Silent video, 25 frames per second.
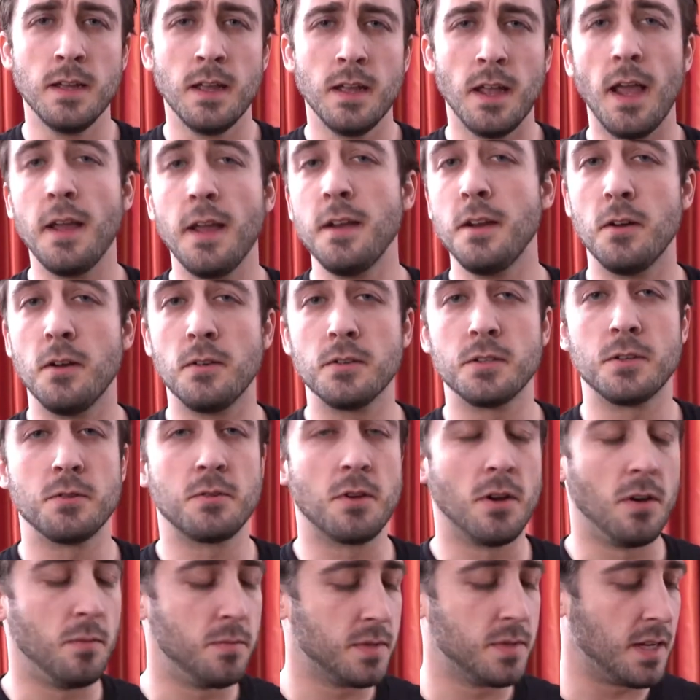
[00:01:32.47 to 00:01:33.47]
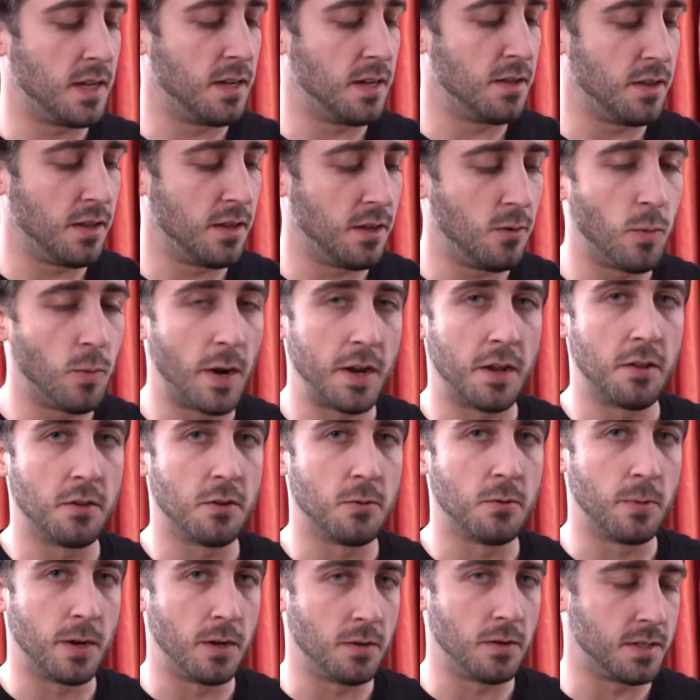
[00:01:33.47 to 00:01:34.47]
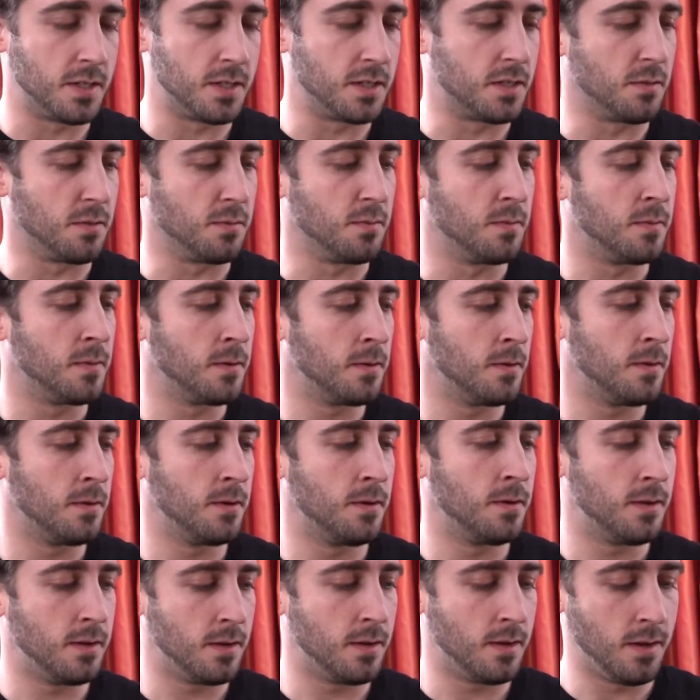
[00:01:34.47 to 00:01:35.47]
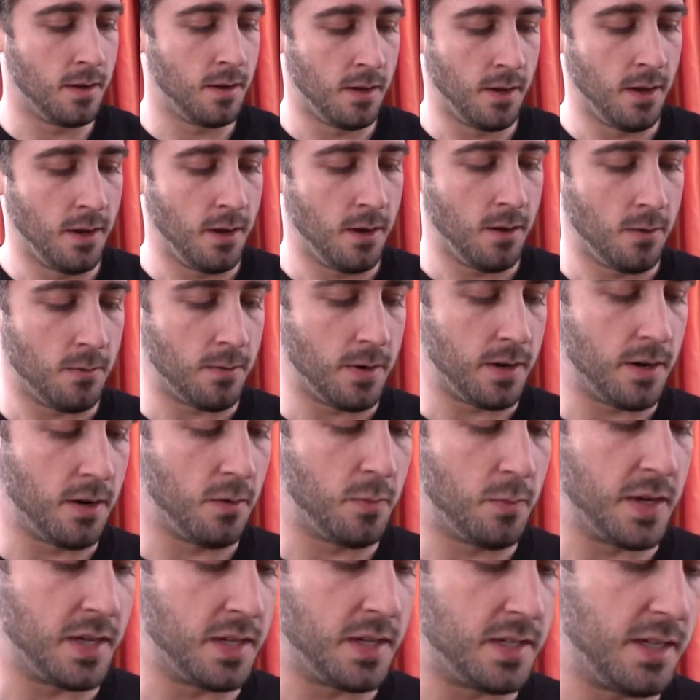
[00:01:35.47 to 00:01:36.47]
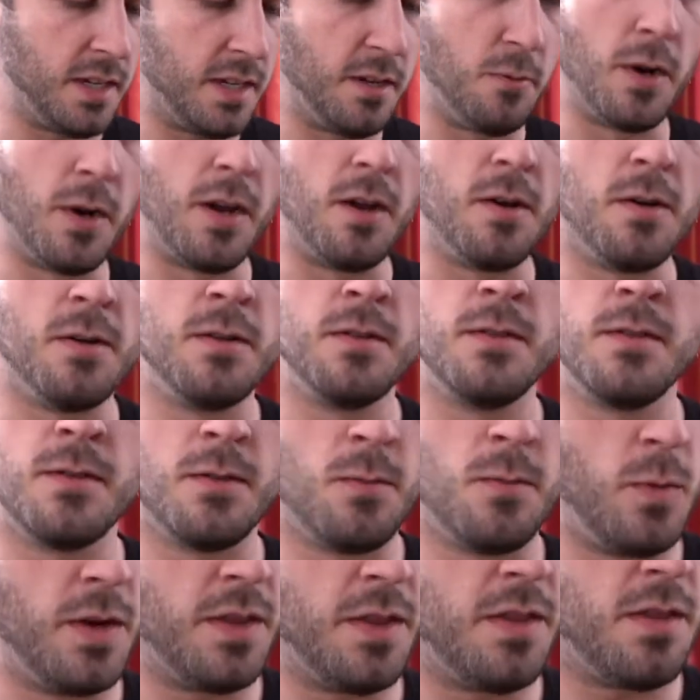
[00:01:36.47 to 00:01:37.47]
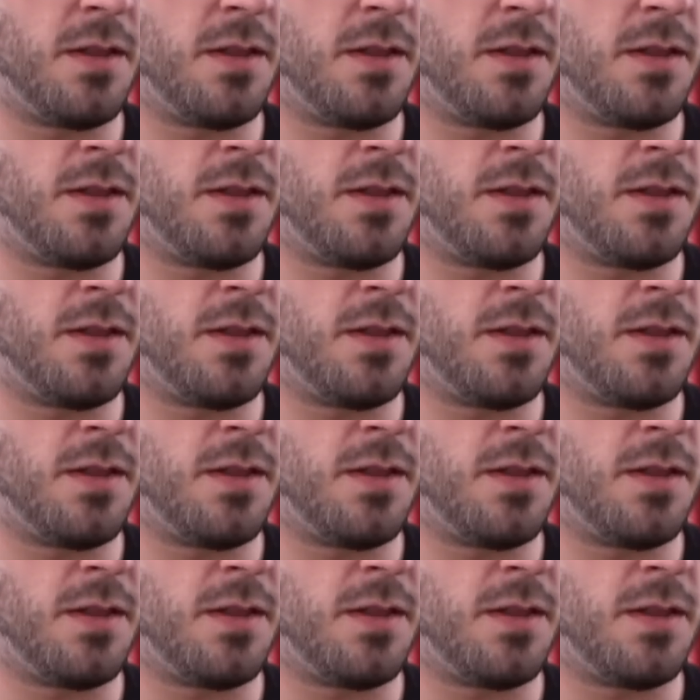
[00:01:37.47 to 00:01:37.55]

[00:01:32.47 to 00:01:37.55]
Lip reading: And it also comes in the regular rail system right here, Picatinny rail, with